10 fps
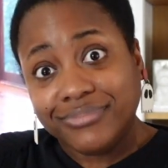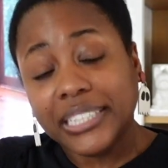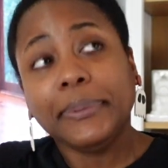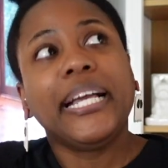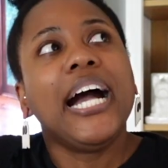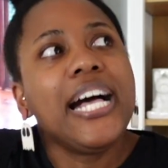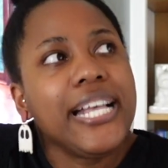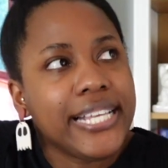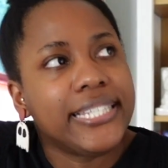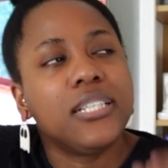
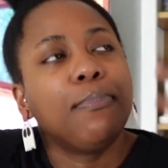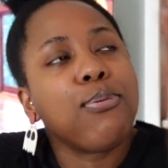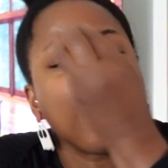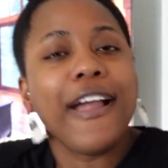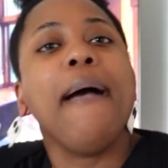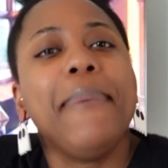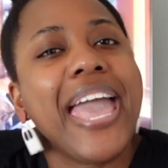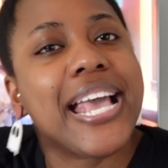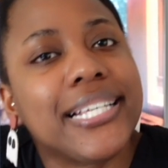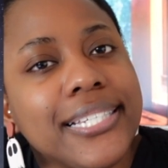Because the
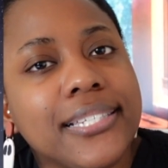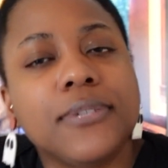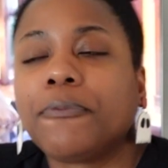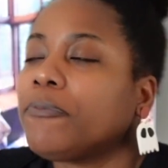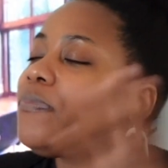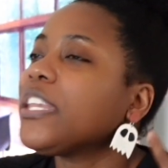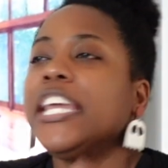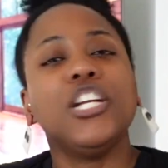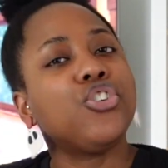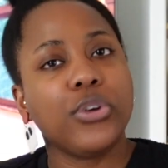premise
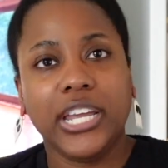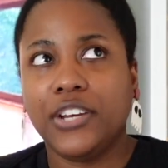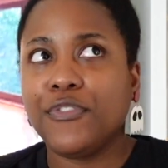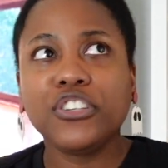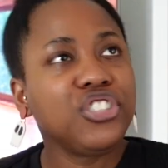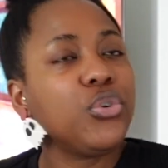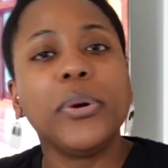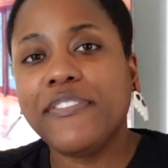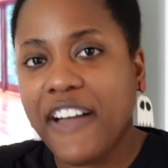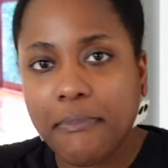intrigued. First
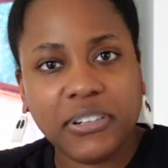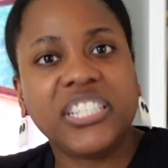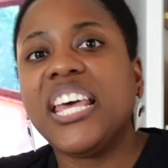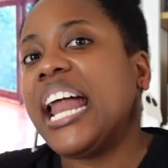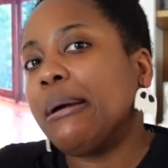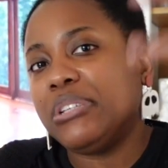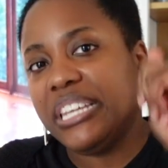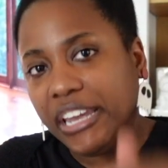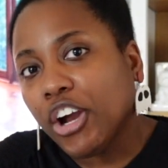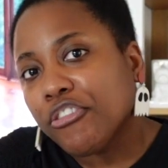25%, I was
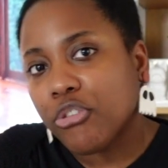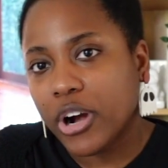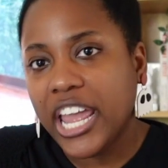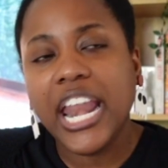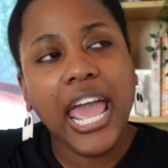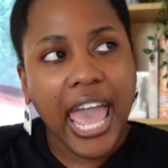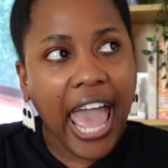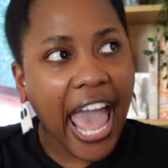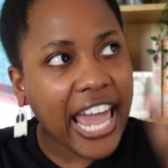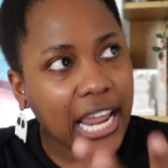here for it.
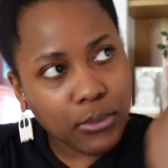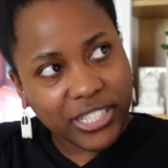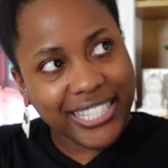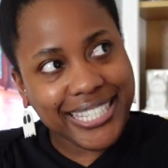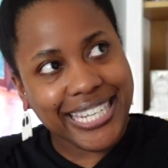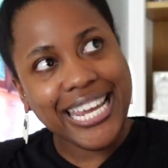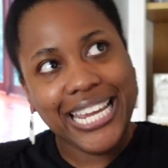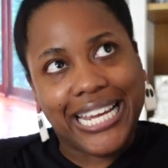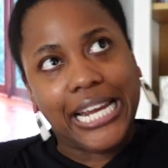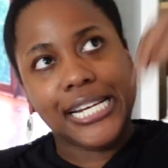And I was
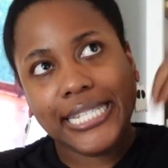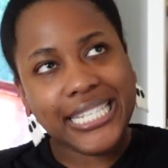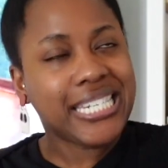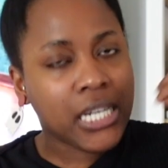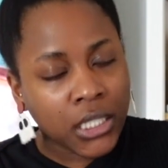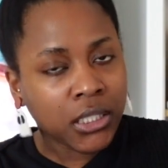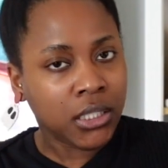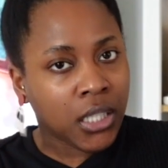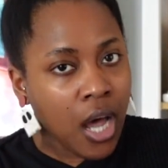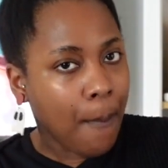teased
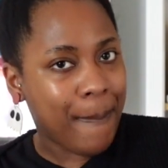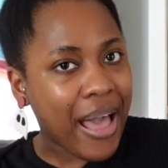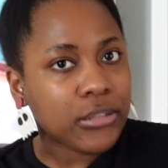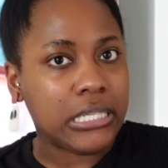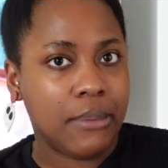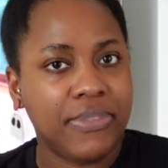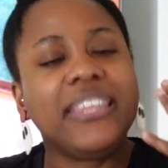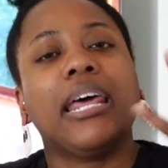about something